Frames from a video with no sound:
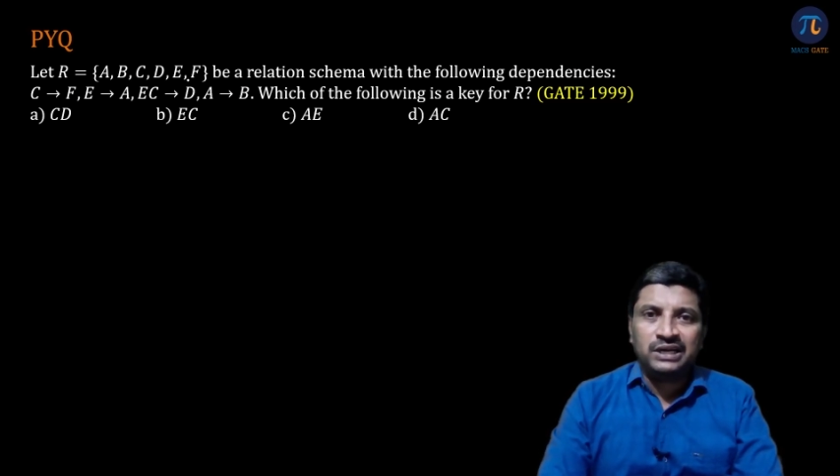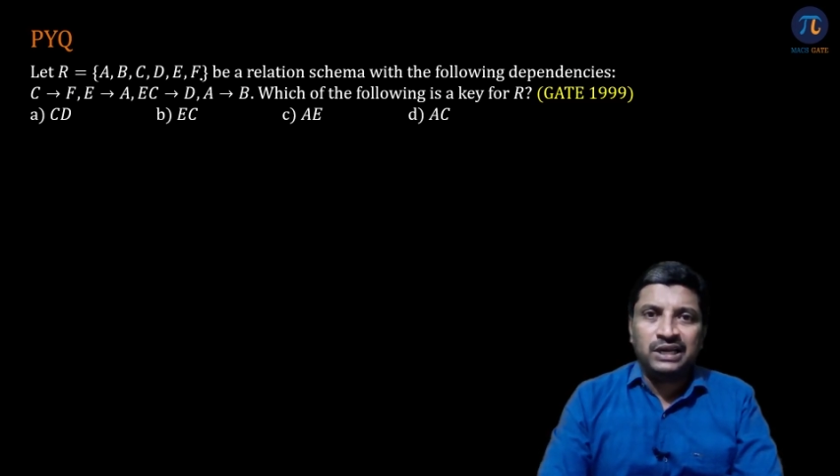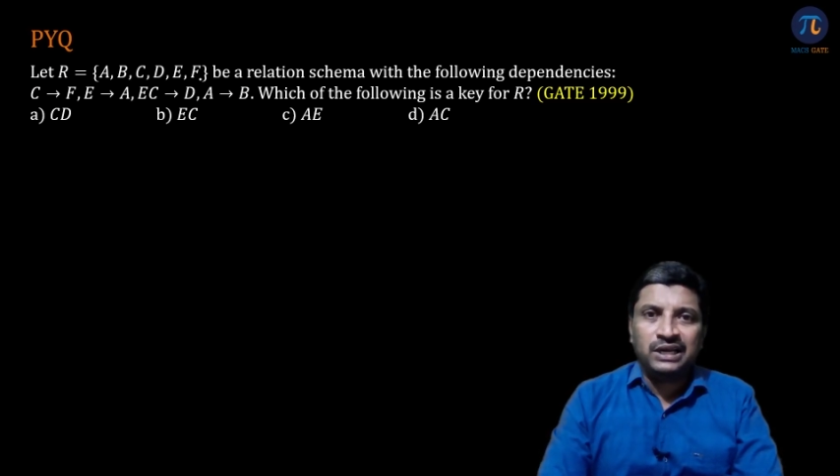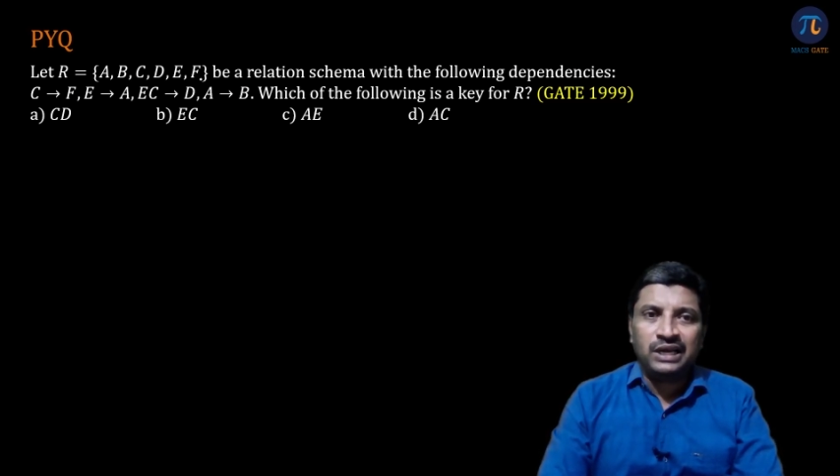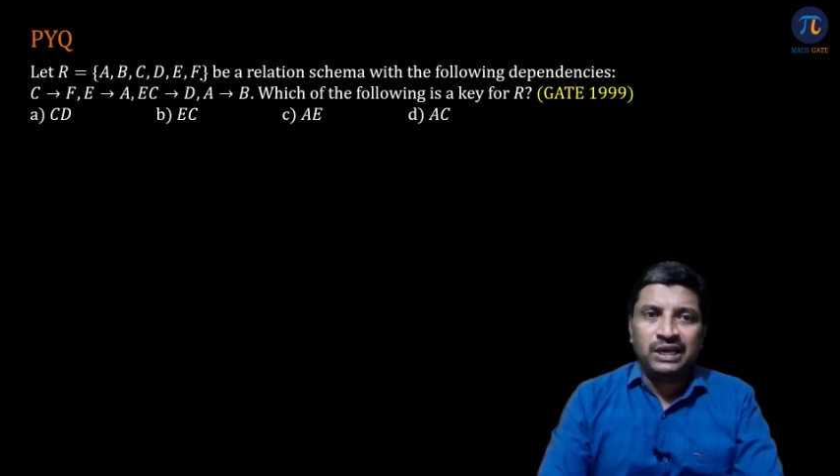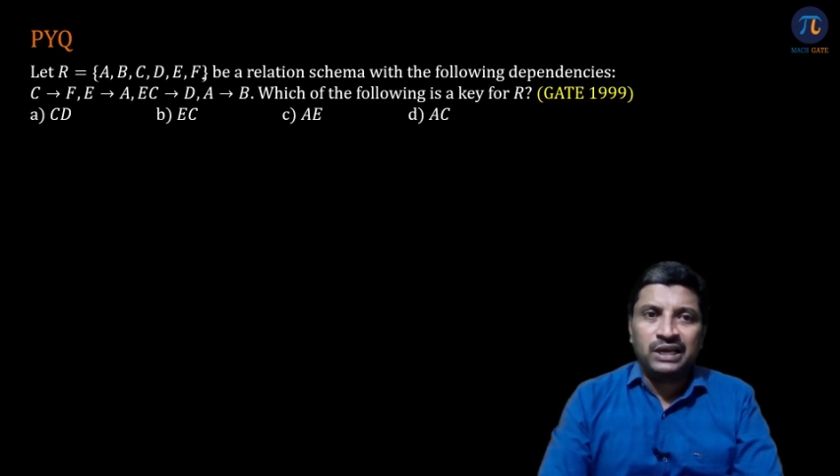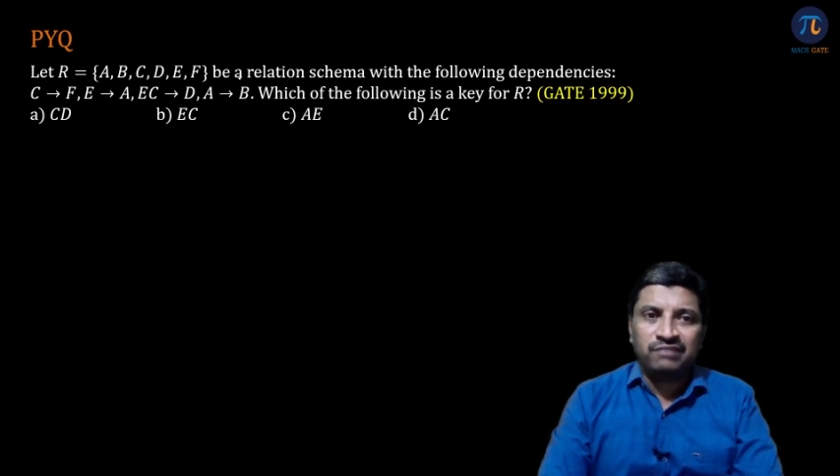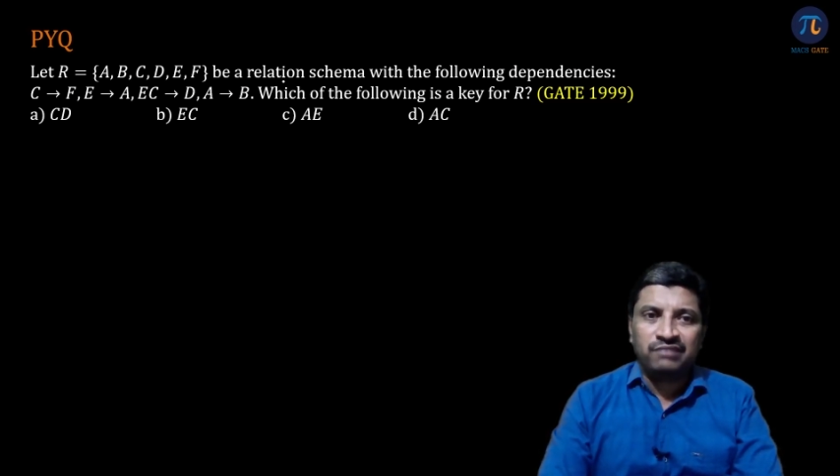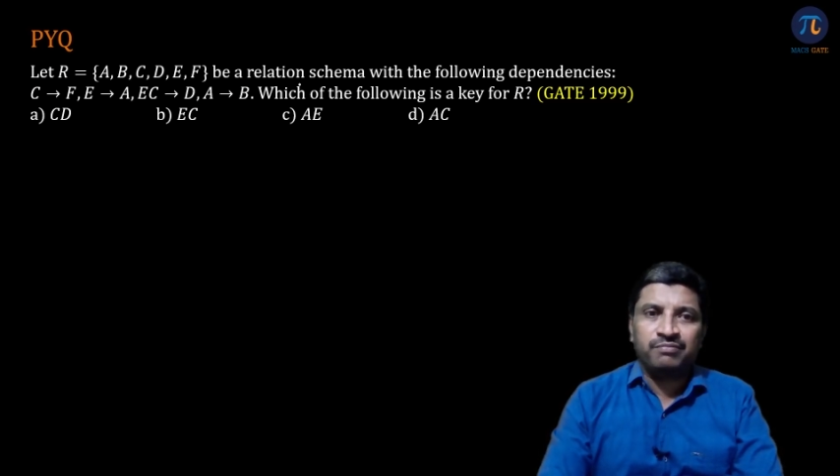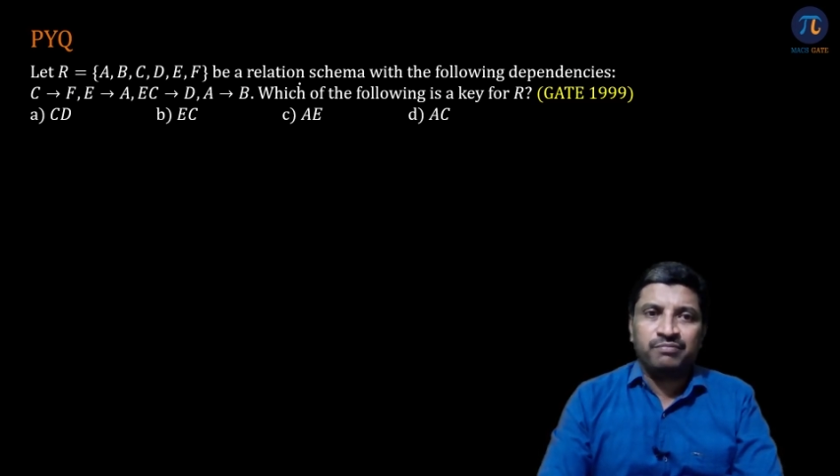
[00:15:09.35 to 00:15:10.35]
E, F
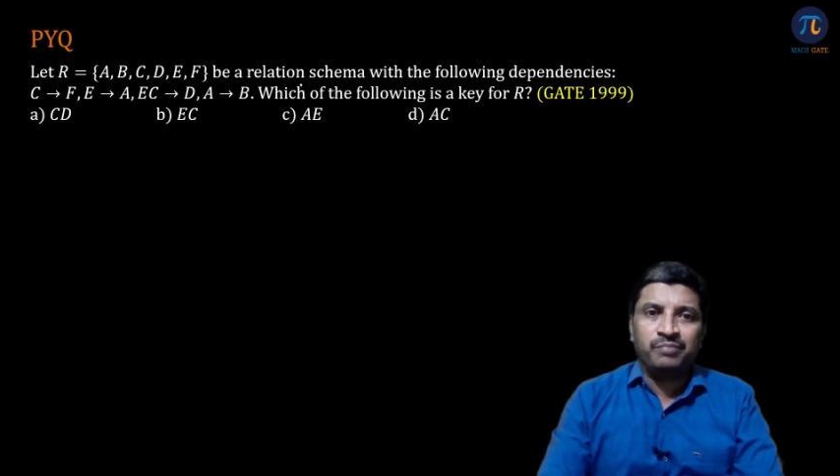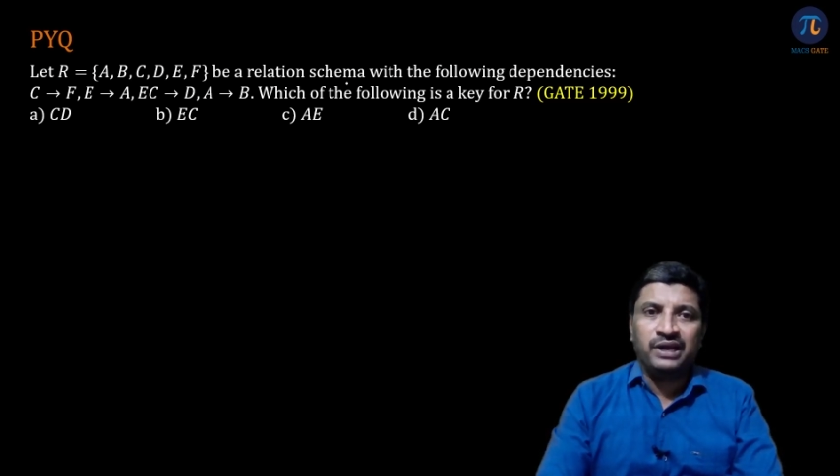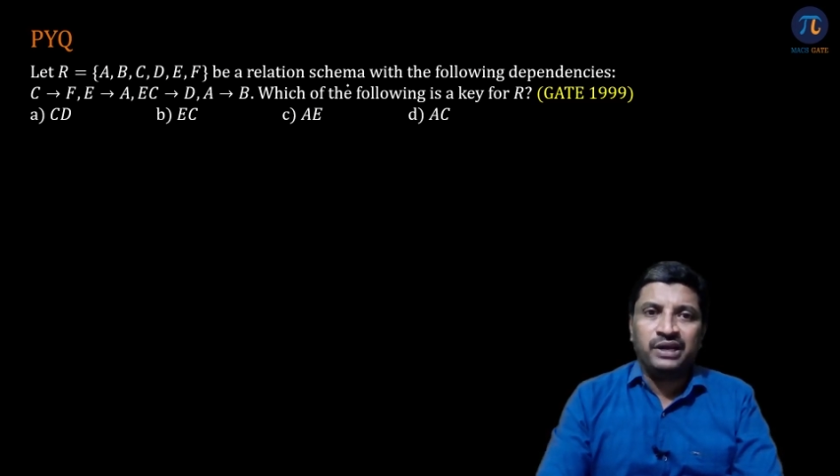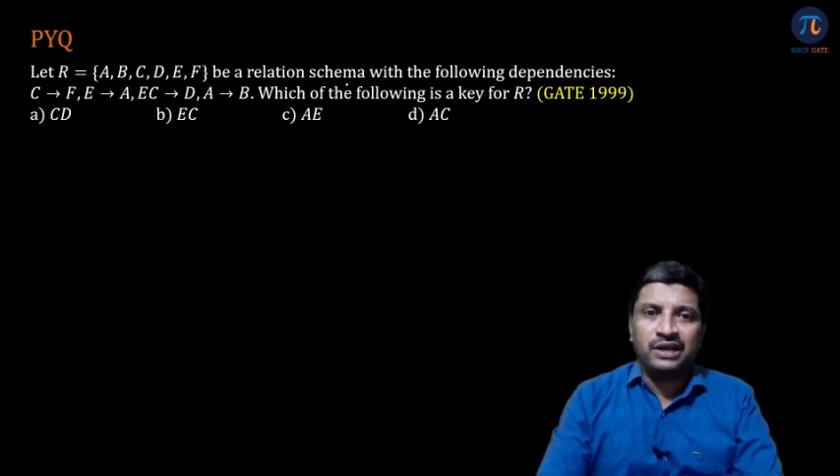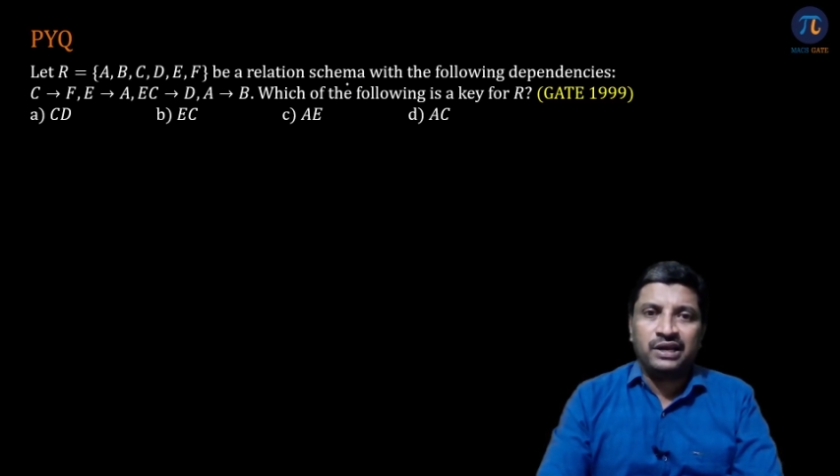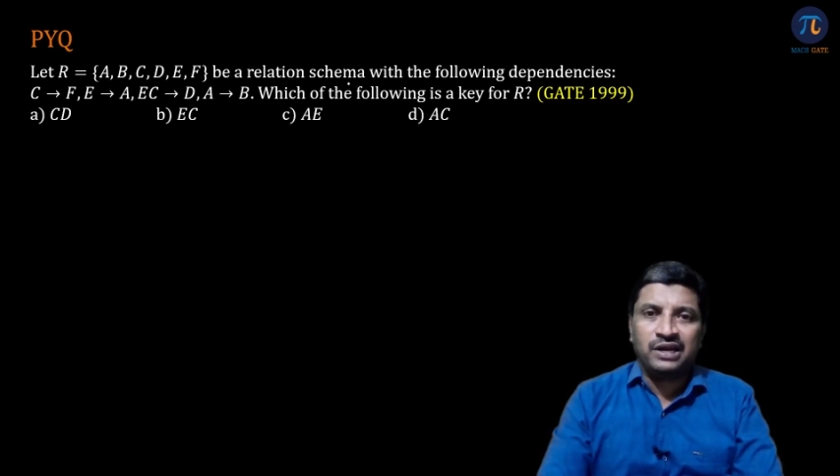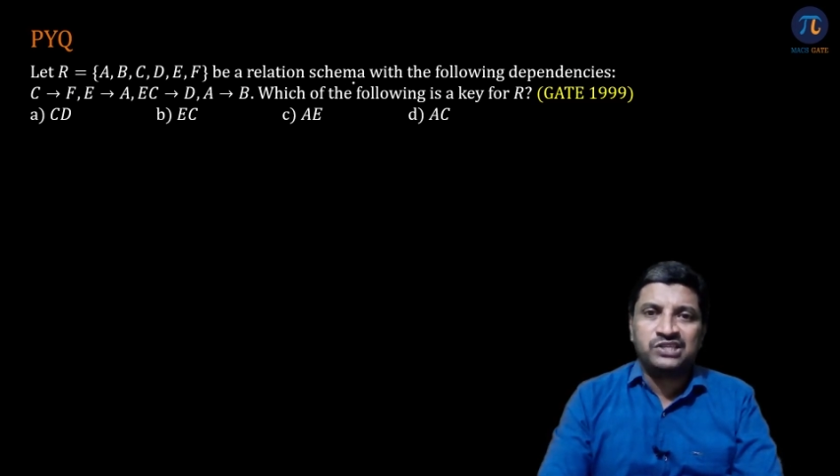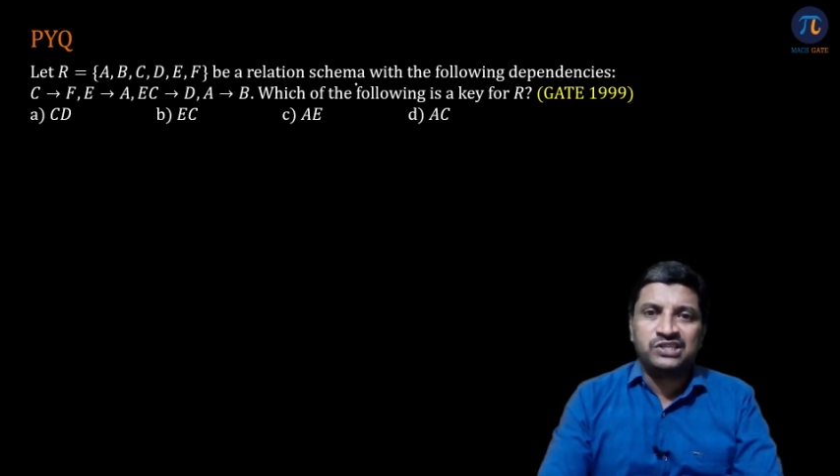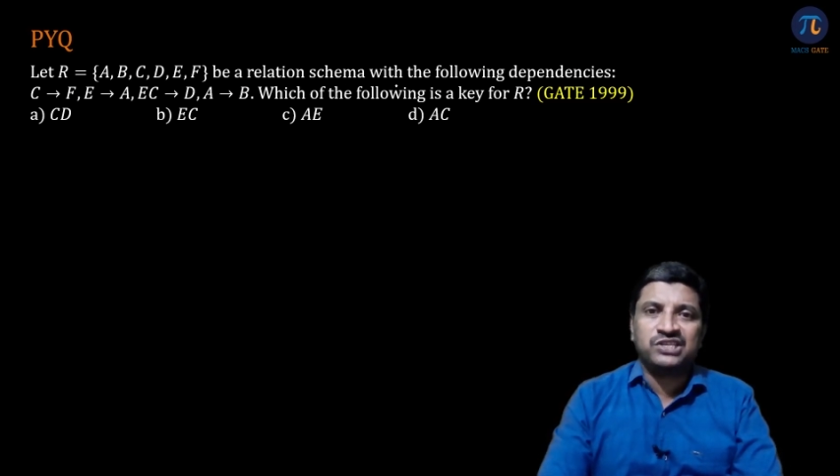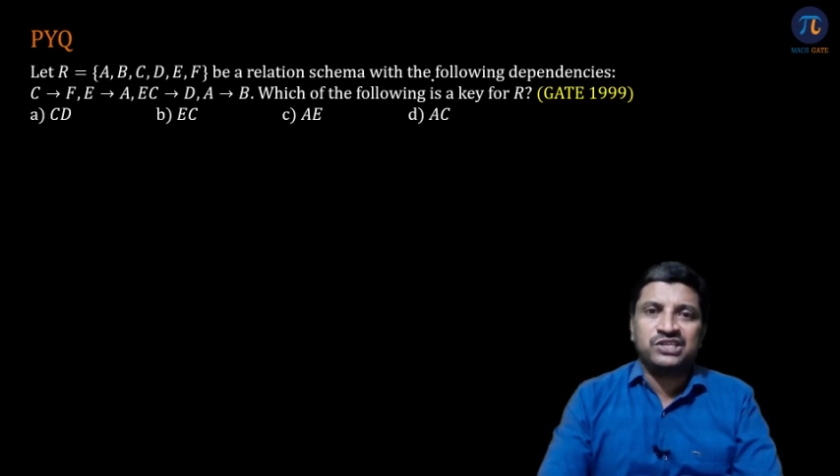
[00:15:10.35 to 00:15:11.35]
be a relation
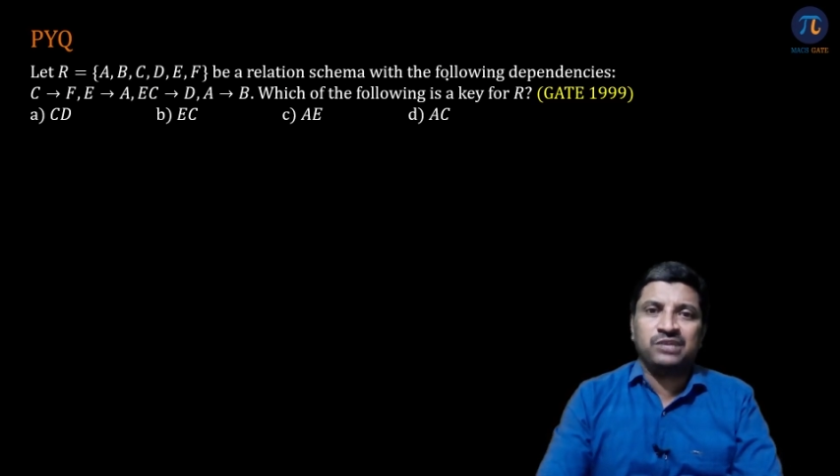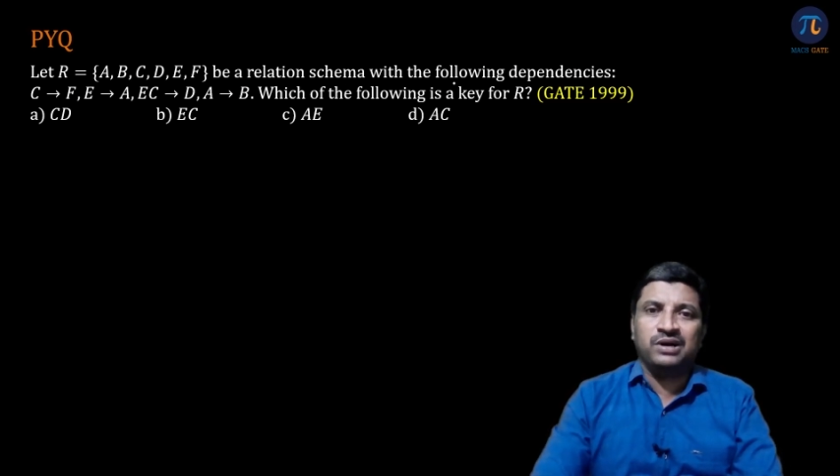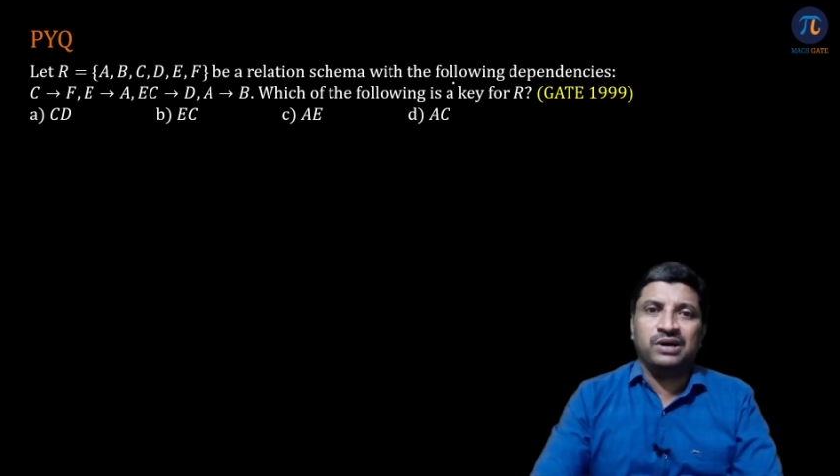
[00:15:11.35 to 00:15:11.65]
schema